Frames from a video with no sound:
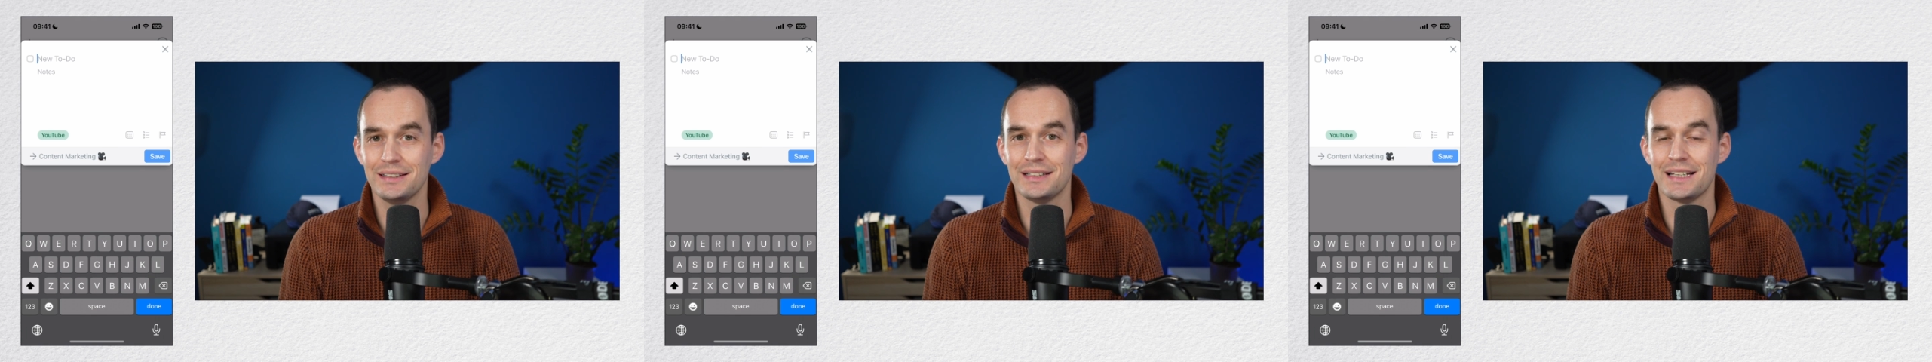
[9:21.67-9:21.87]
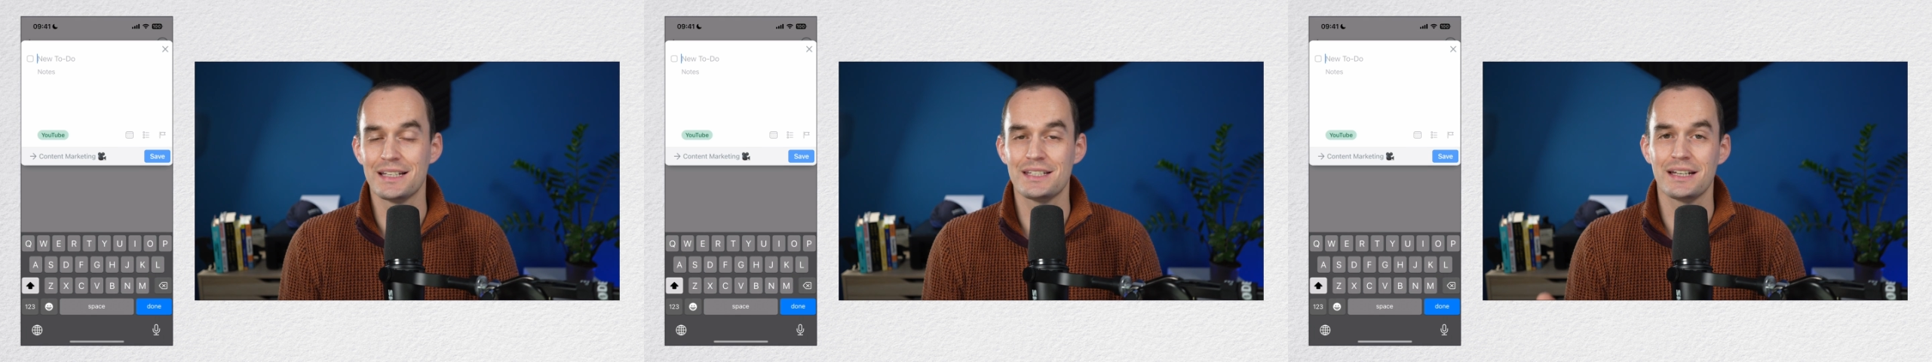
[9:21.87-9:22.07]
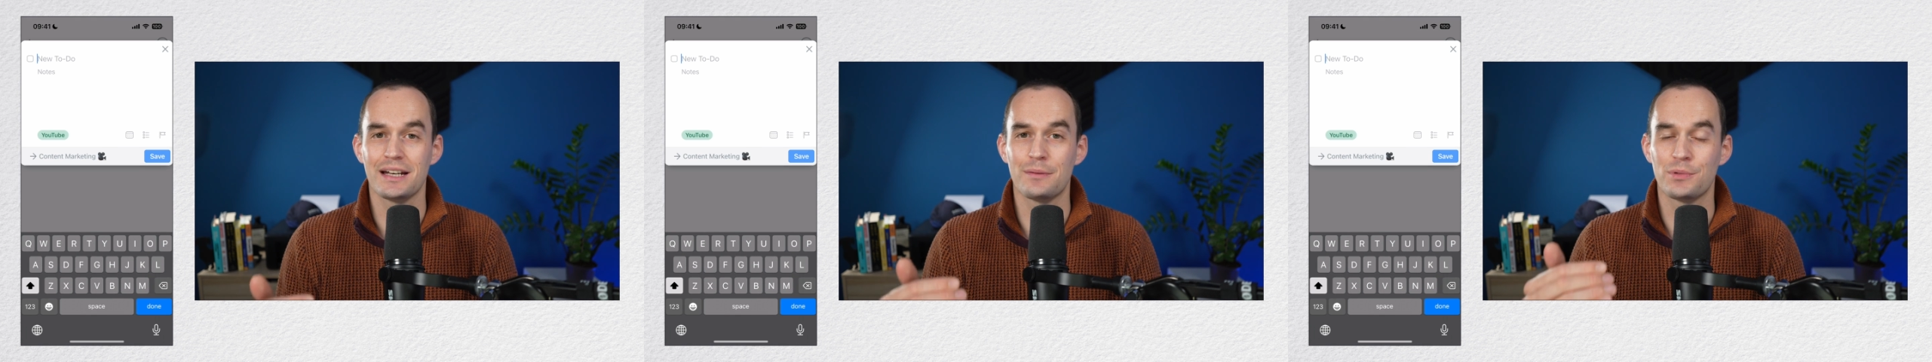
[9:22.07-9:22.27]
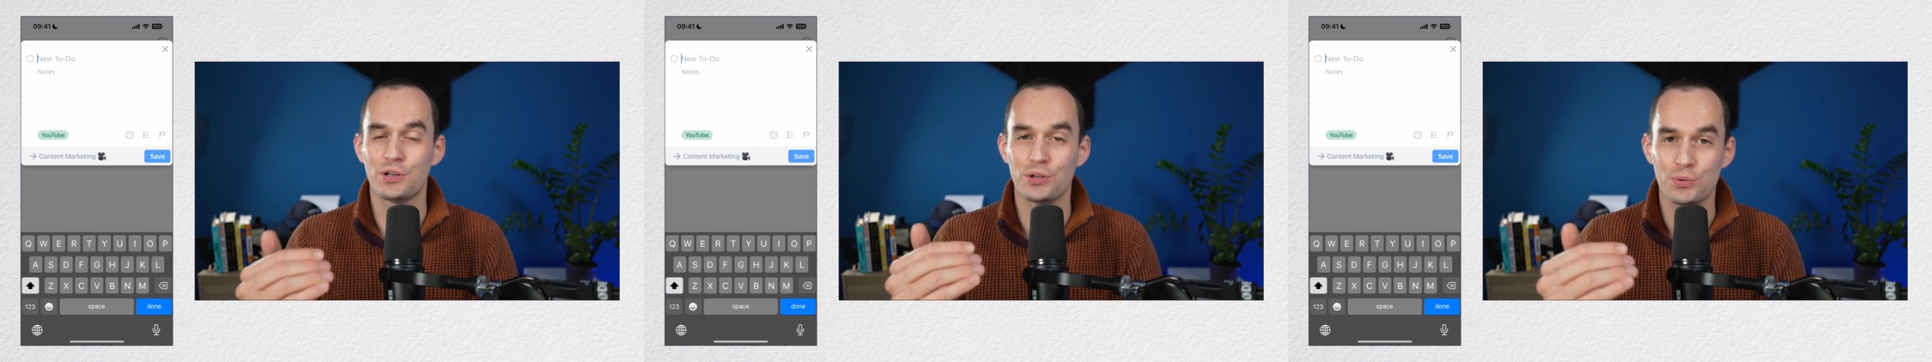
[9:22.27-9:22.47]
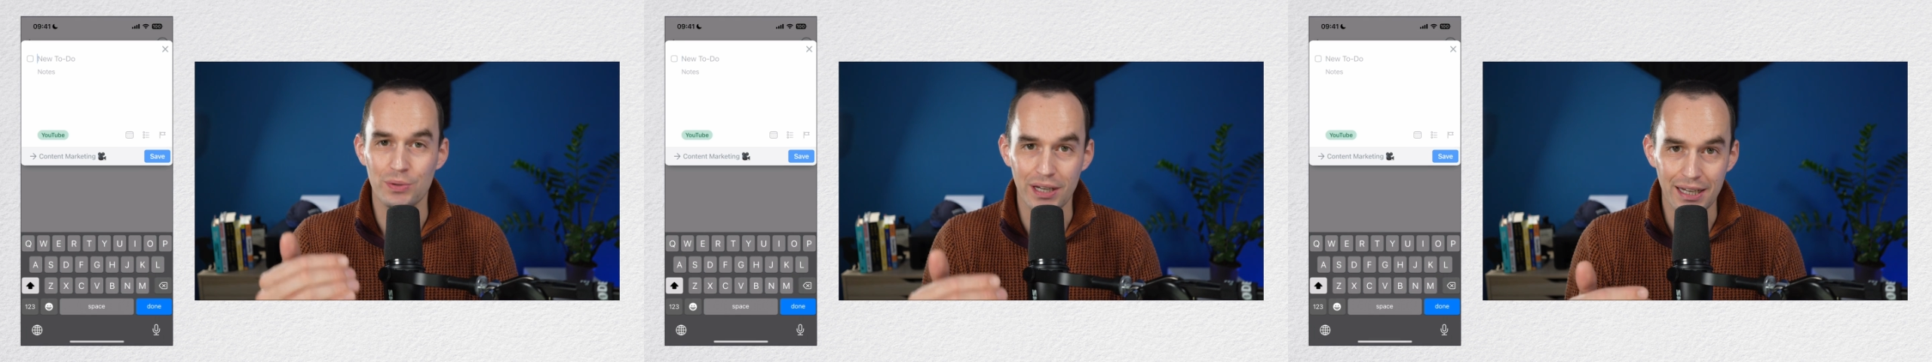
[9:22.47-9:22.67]
list and I'm
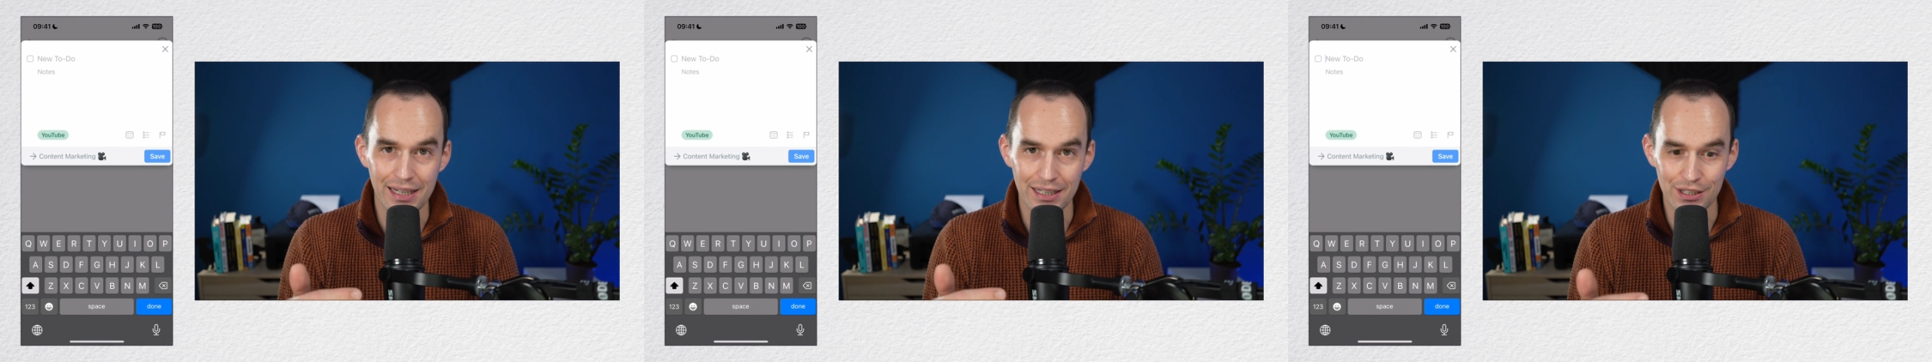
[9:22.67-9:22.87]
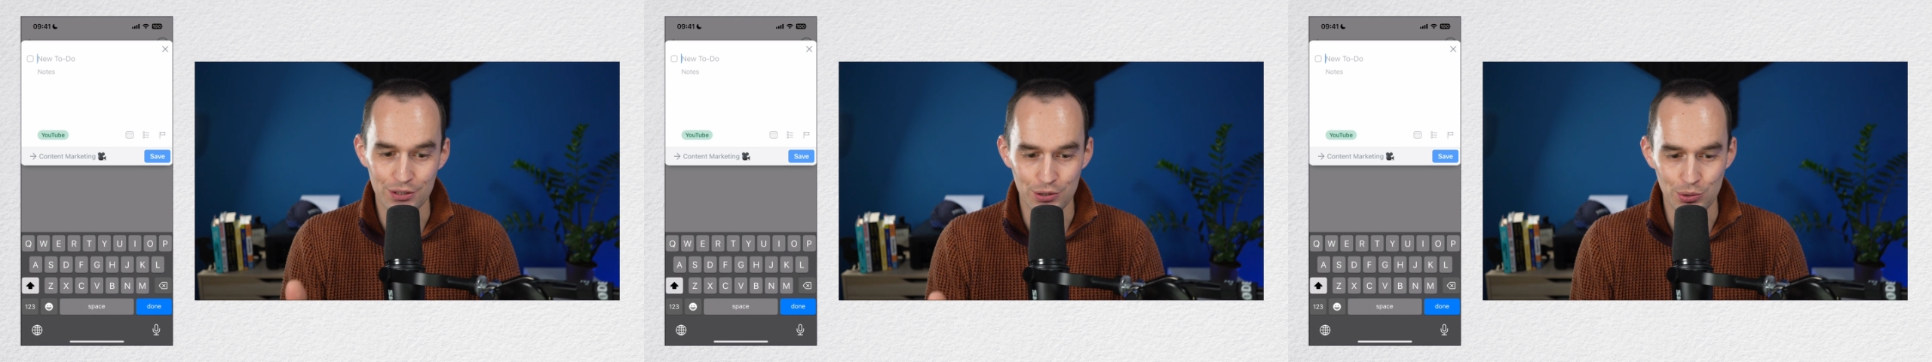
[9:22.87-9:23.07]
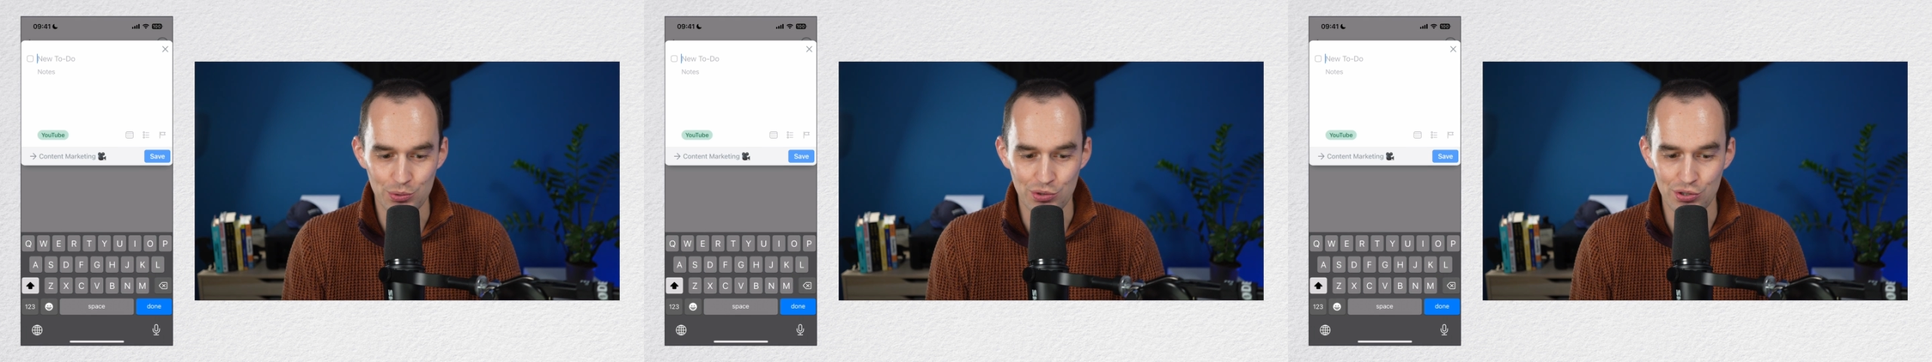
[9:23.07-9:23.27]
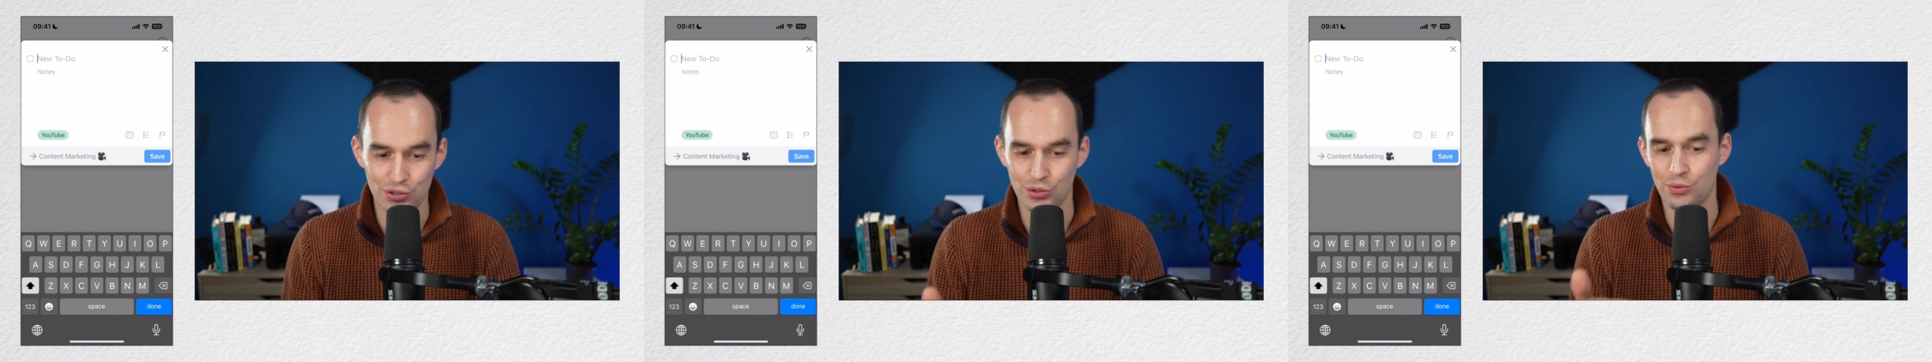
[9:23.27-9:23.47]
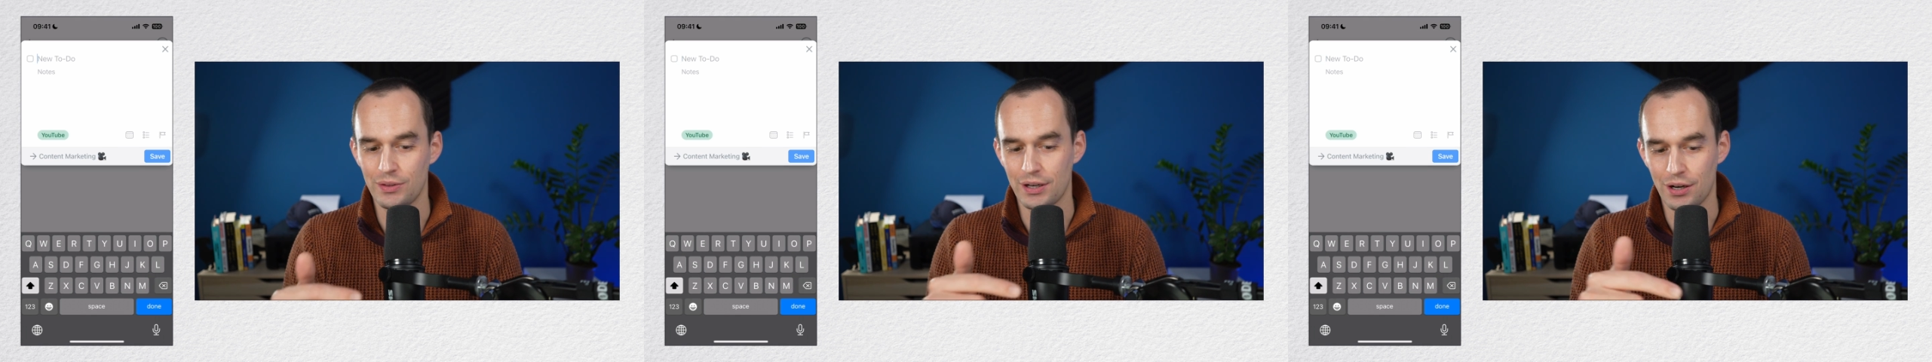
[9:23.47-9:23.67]
creating a new
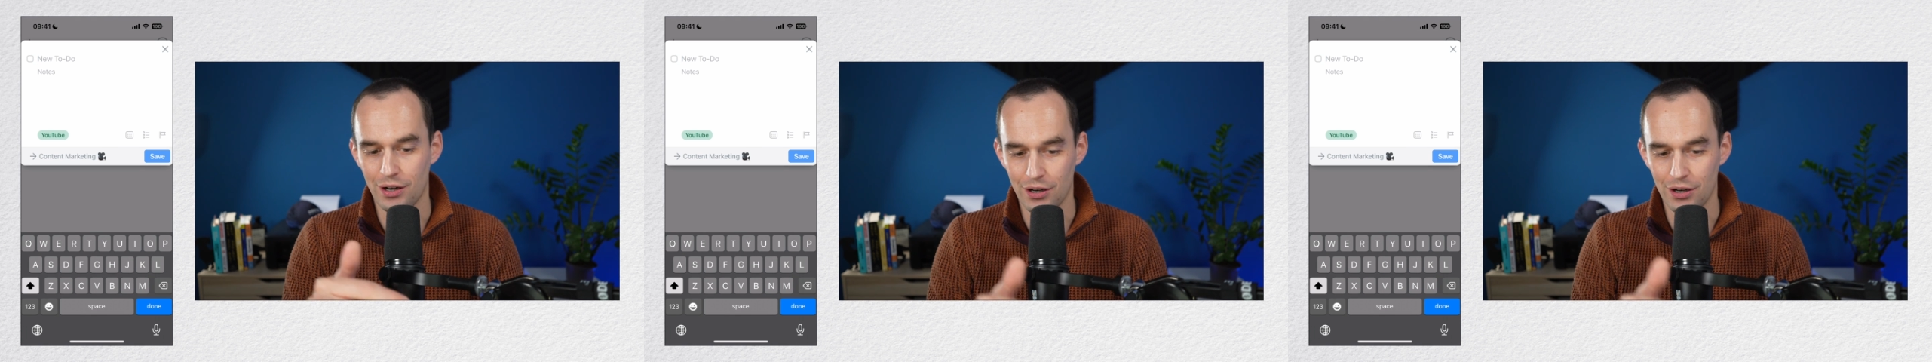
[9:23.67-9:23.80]
to-do that